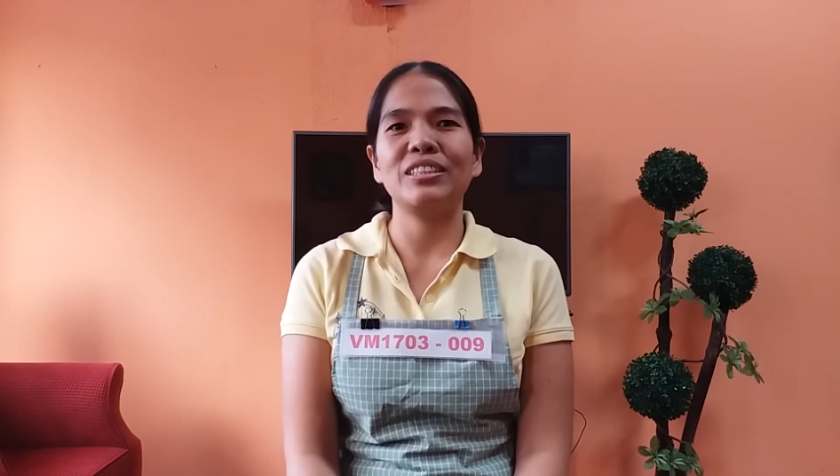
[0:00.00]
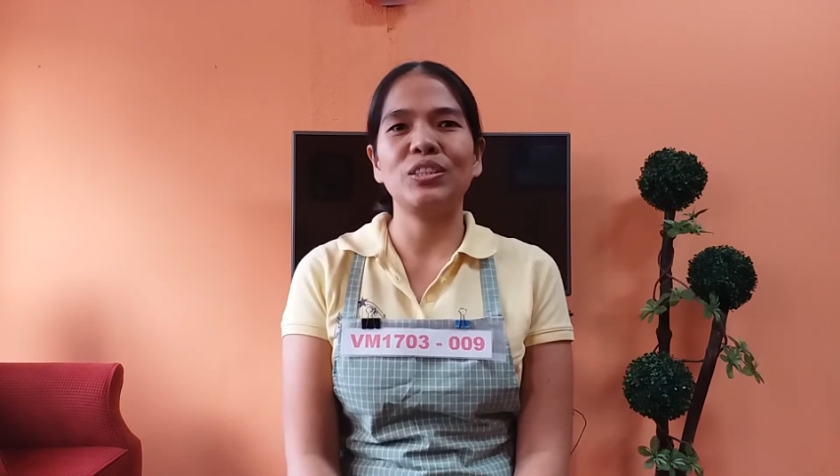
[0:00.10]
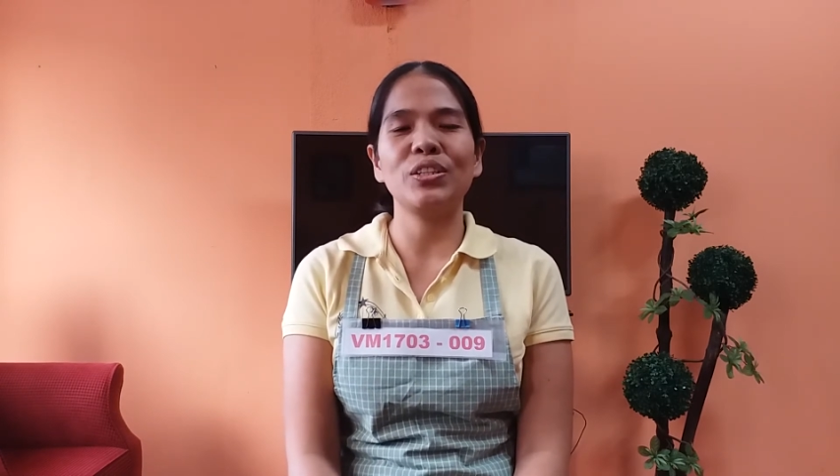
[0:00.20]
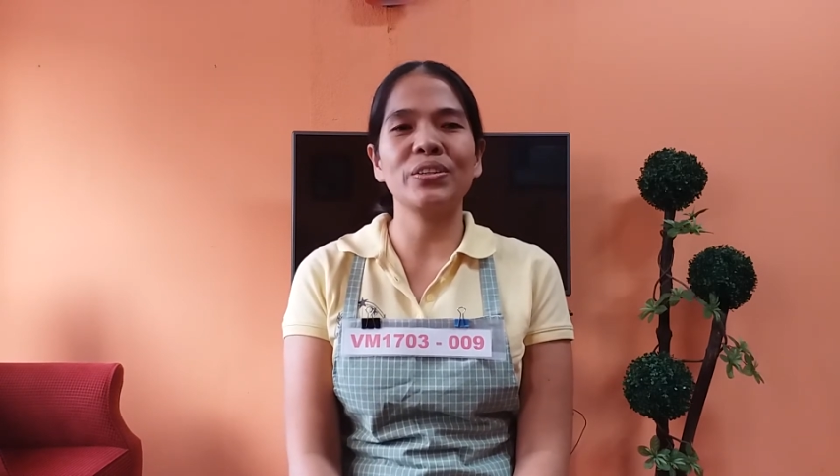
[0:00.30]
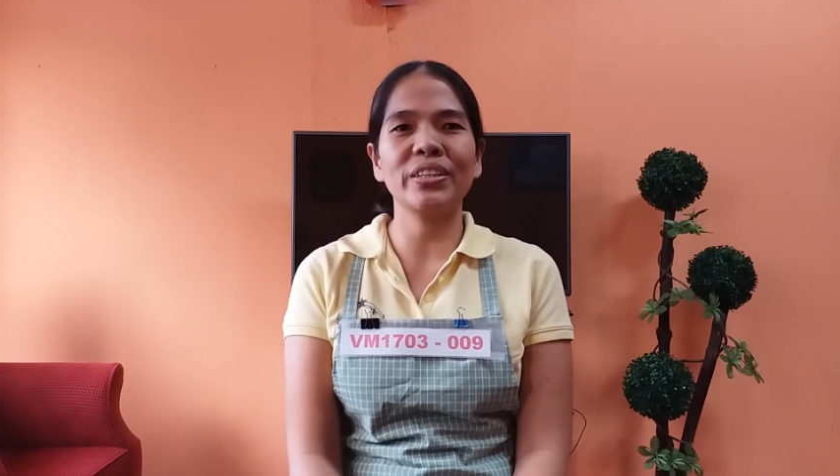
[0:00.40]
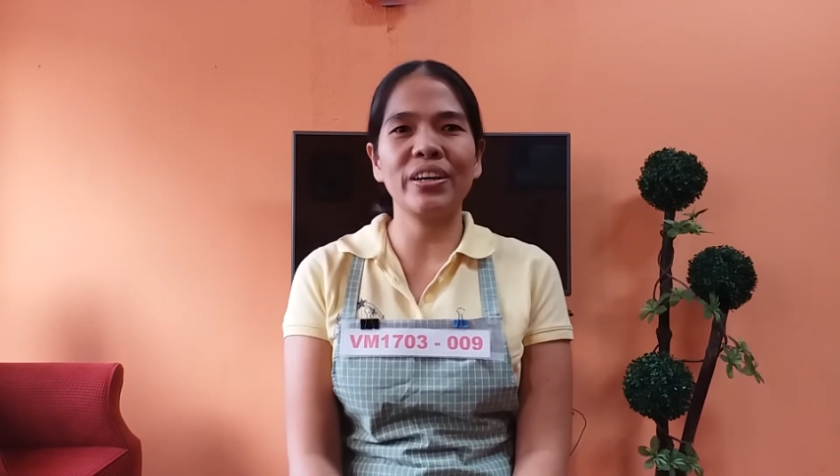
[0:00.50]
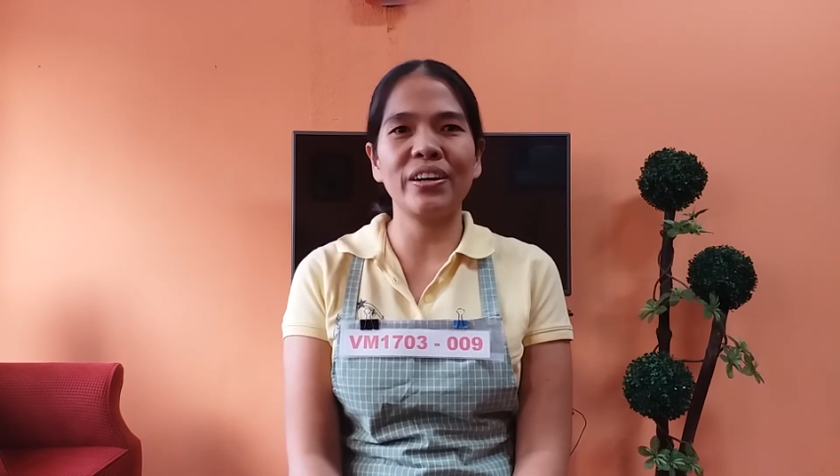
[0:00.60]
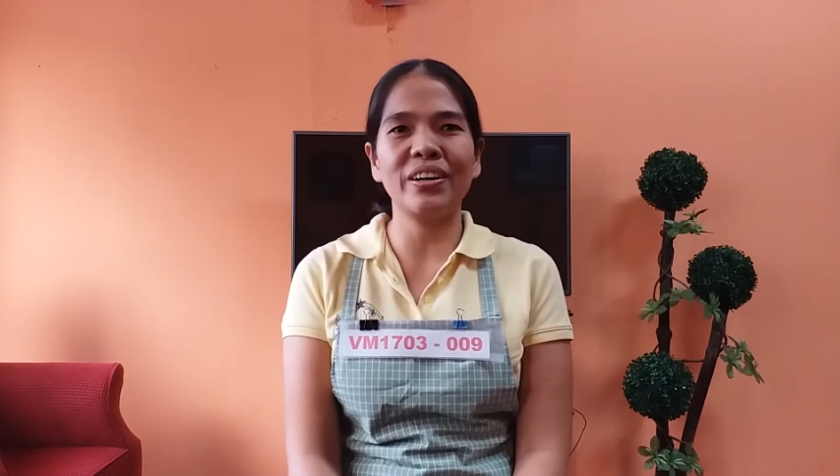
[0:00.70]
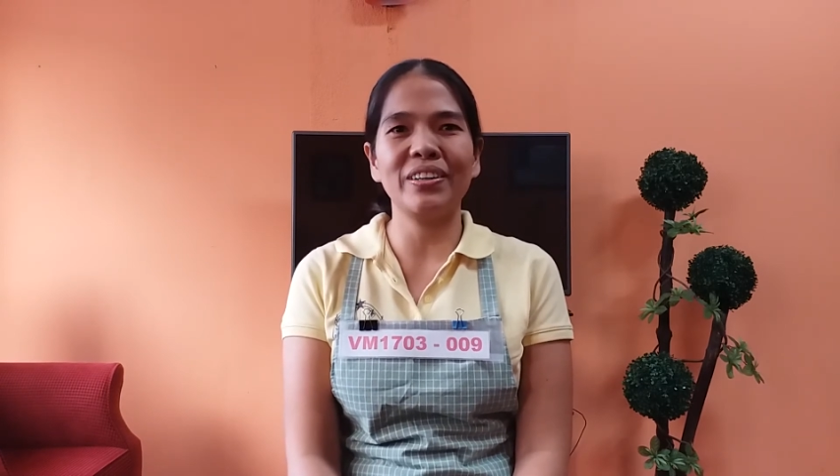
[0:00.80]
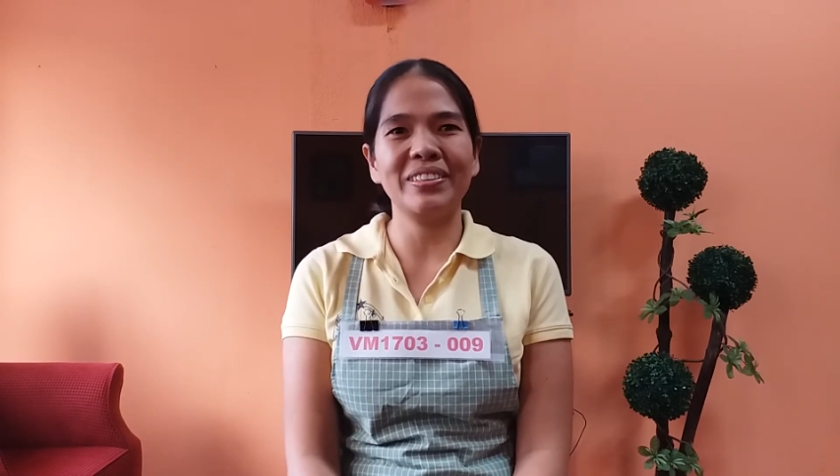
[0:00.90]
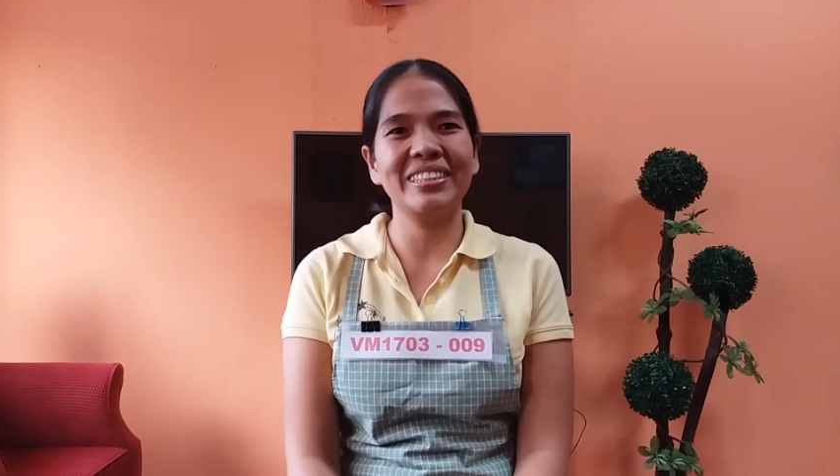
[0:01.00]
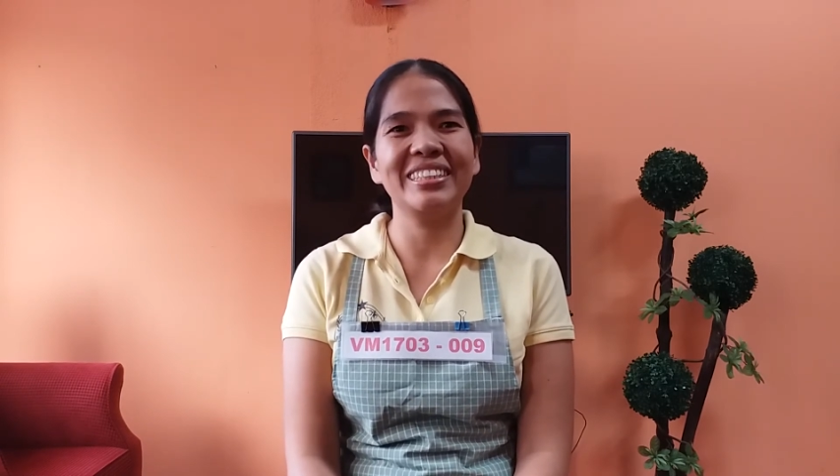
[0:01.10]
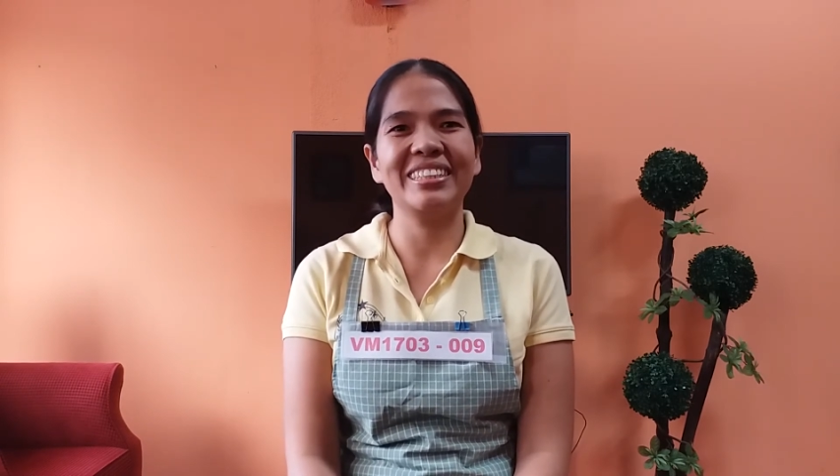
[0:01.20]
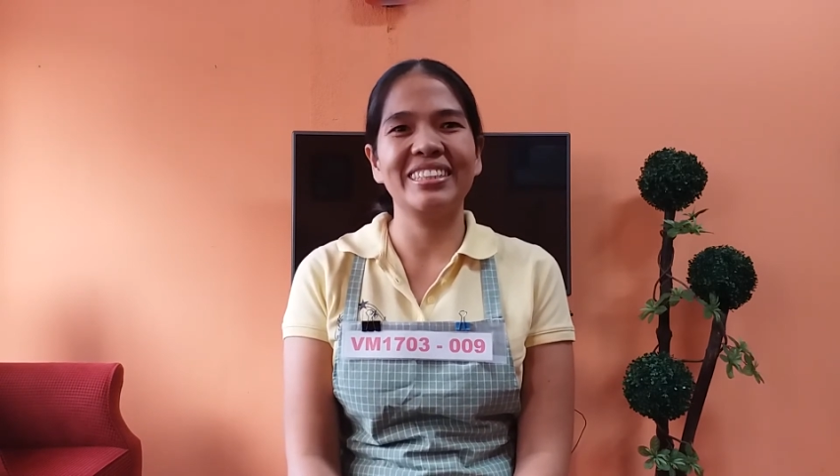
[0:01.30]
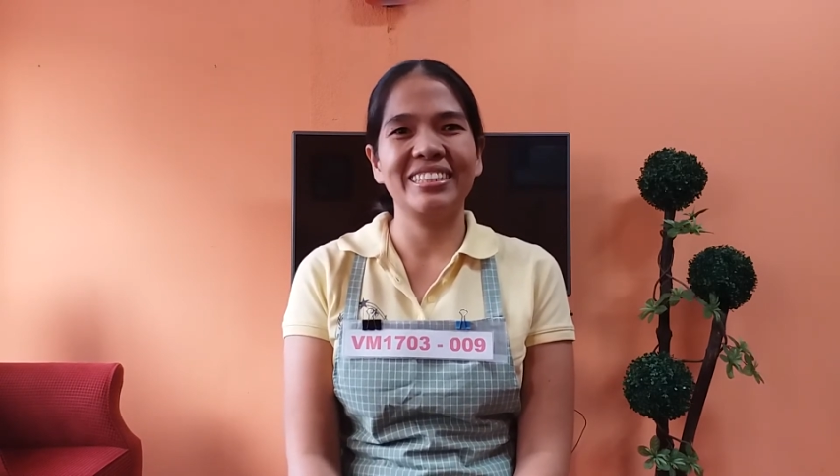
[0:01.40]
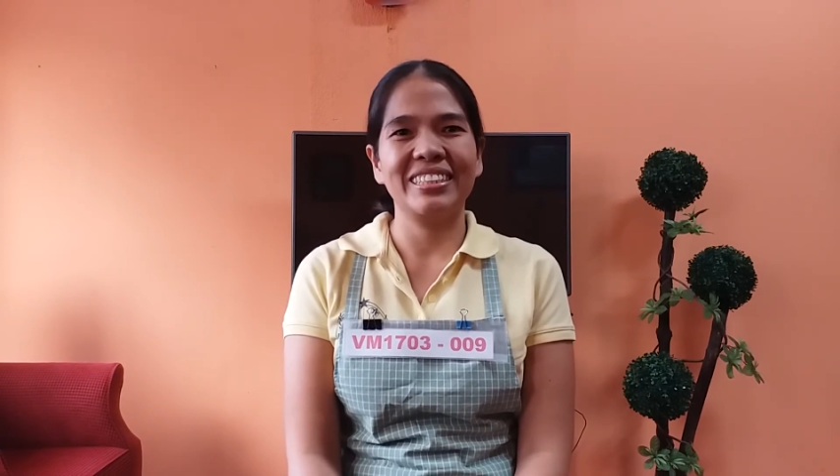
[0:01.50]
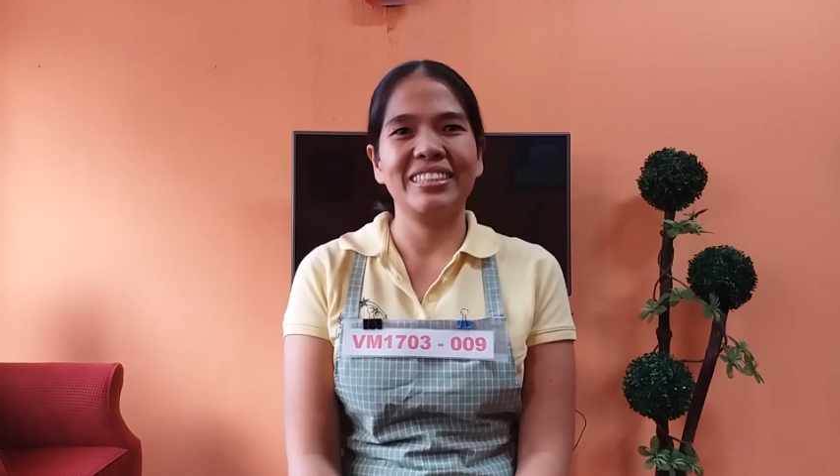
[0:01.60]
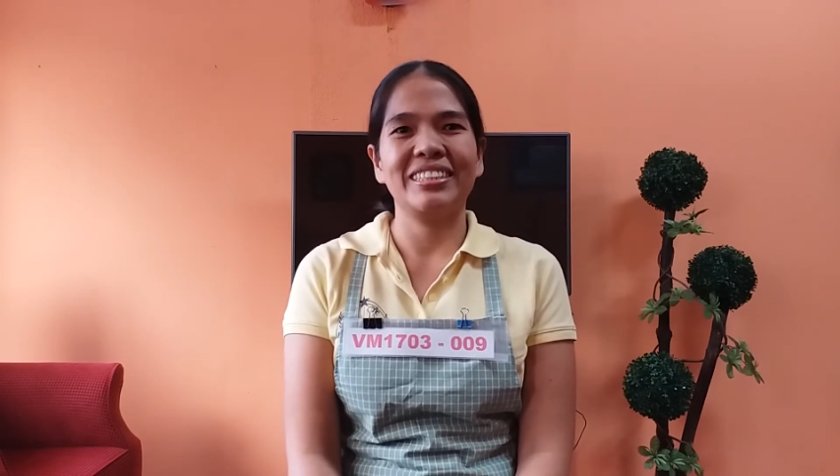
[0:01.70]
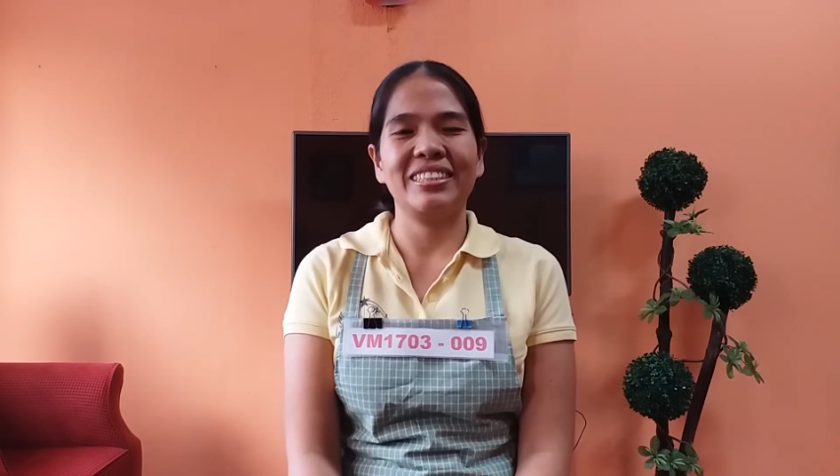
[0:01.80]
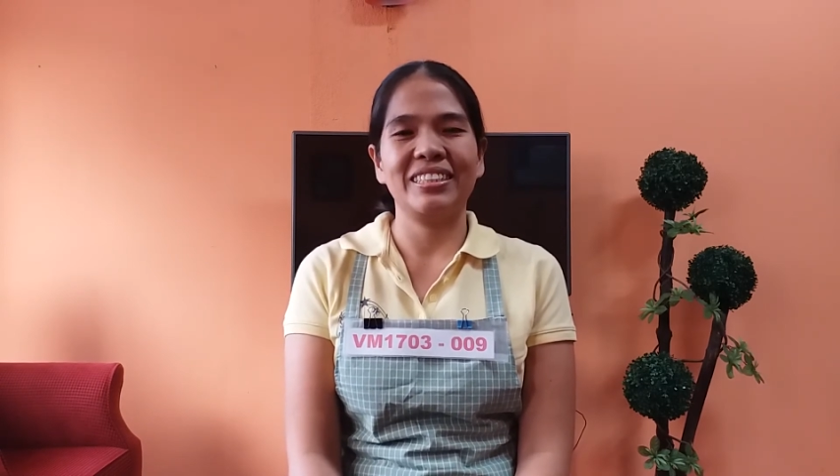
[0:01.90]
There are
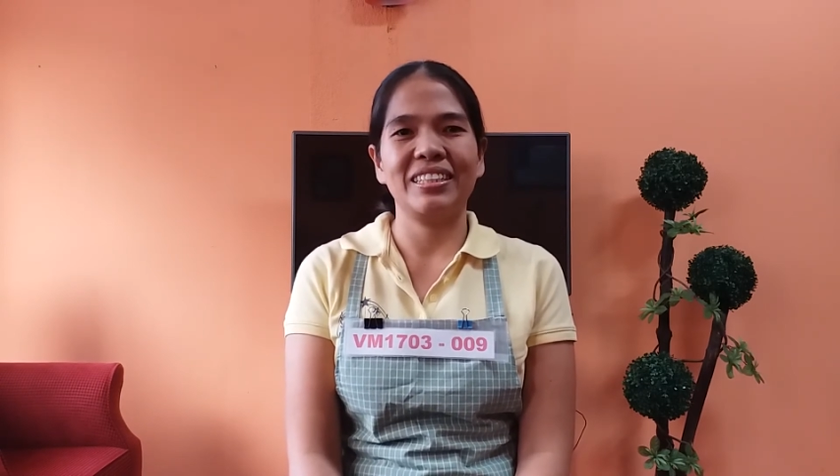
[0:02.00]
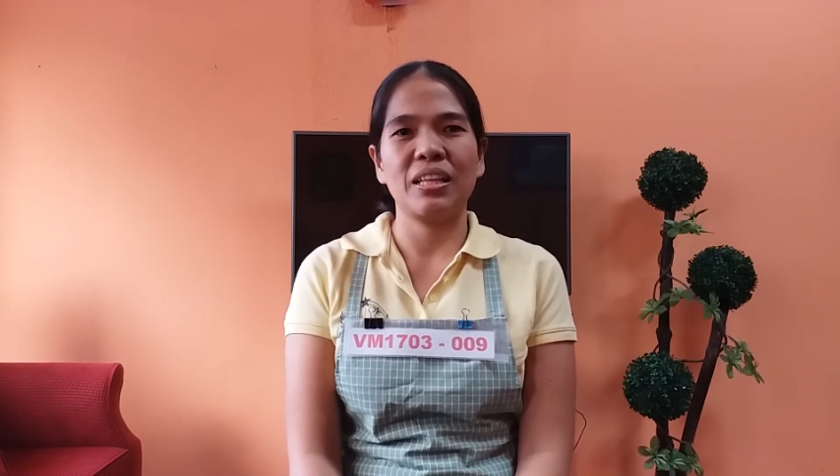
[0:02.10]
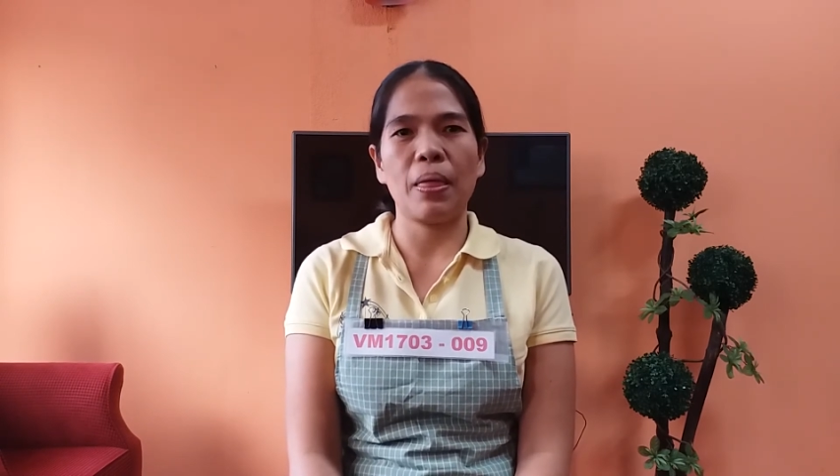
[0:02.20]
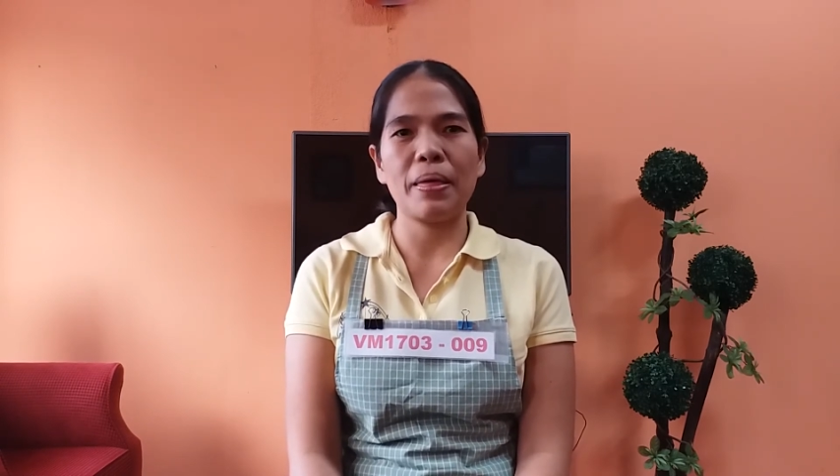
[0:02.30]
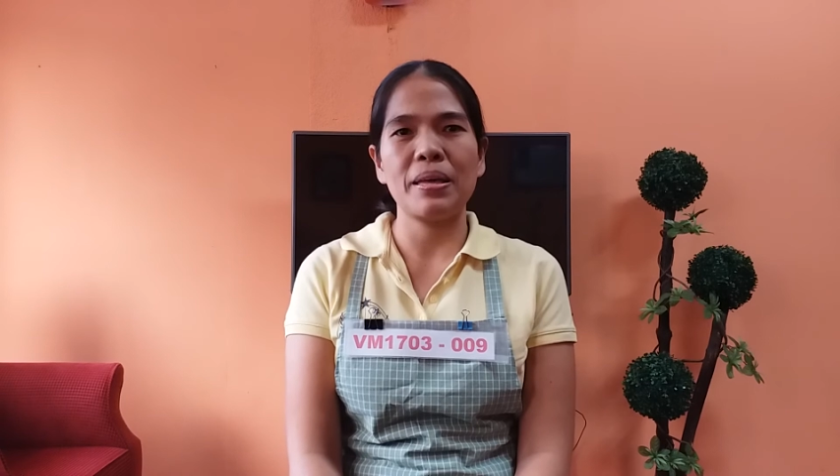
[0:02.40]
some more?